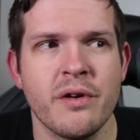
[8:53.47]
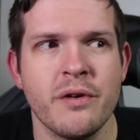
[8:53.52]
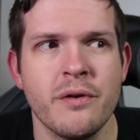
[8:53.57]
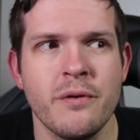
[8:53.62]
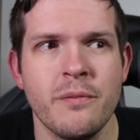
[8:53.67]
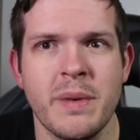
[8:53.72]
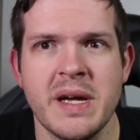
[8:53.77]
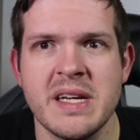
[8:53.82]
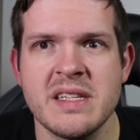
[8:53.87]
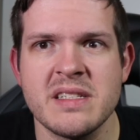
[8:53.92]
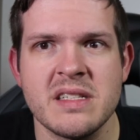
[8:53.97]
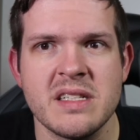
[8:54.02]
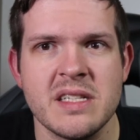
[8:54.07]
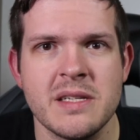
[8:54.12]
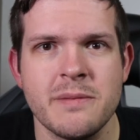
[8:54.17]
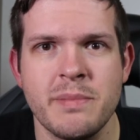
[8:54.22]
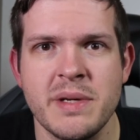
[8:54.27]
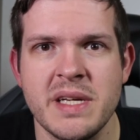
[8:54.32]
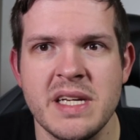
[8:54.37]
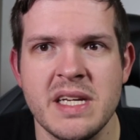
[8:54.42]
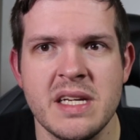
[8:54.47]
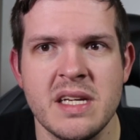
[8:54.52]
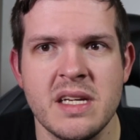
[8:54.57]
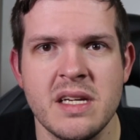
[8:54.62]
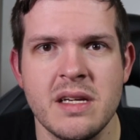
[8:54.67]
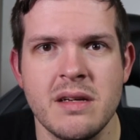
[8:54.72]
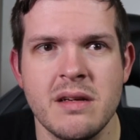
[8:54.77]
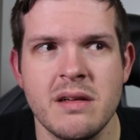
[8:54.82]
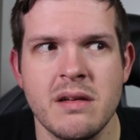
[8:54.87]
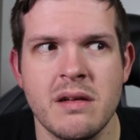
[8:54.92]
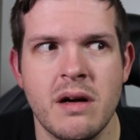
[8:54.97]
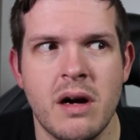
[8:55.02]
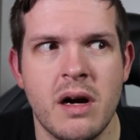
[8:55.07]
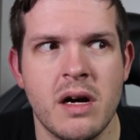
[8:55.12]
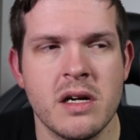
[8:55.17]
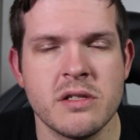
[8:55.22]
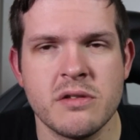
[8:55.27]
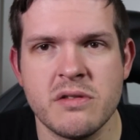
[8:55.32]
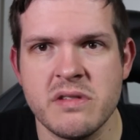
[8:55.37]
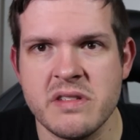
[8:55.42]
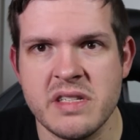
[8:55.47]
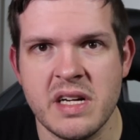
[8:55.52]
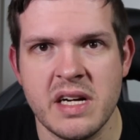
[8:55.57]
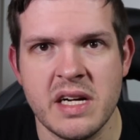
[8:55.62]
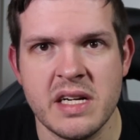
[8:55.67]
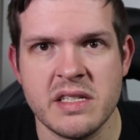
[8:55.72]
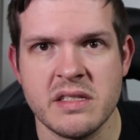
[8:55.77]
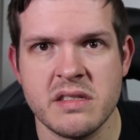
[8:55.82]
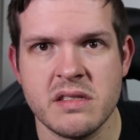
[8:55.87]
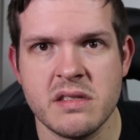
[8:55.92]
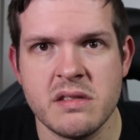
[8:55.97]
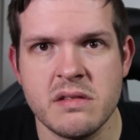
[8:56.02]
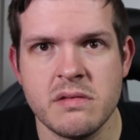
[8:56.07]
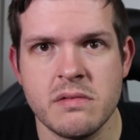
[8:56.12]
to basically be ostracized,